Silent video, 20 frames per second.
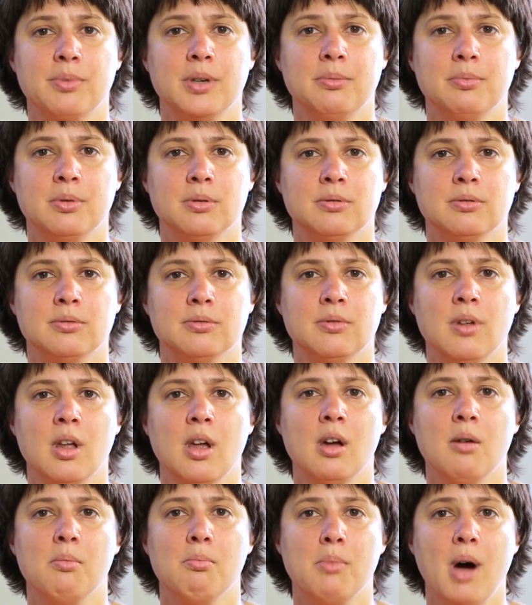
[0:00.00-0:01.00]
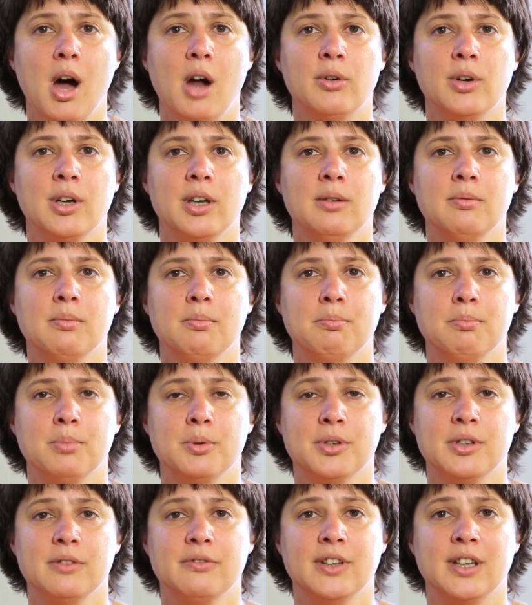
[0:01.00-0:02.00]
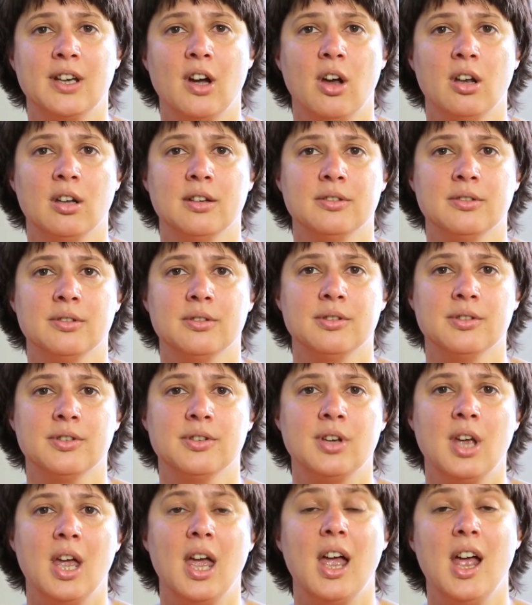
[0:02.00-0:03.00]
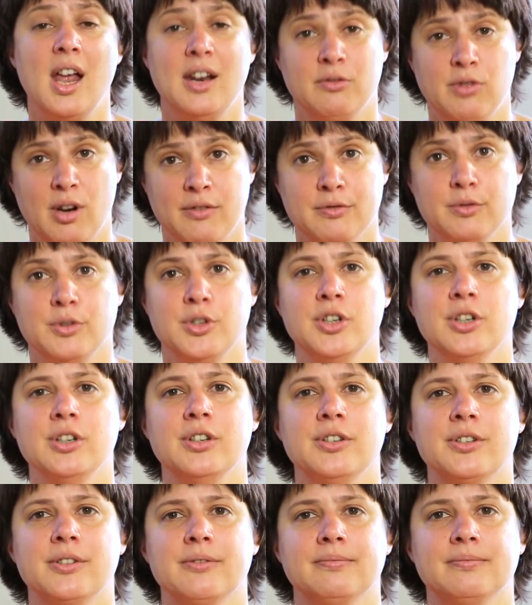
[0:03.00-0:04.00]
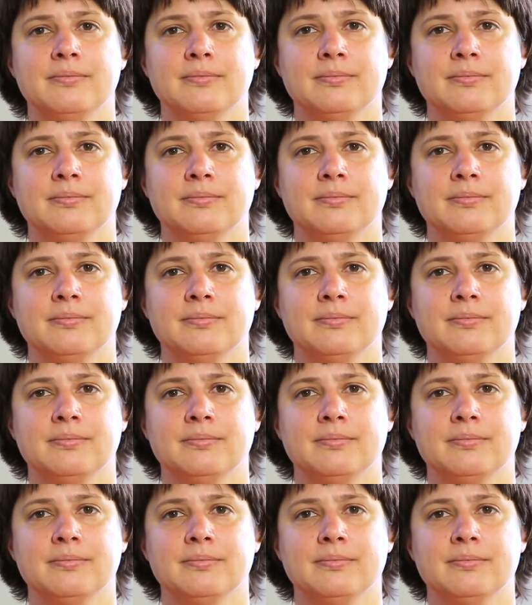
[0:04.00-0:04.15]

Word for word: people, Maori, Pacific Islanders and refugees.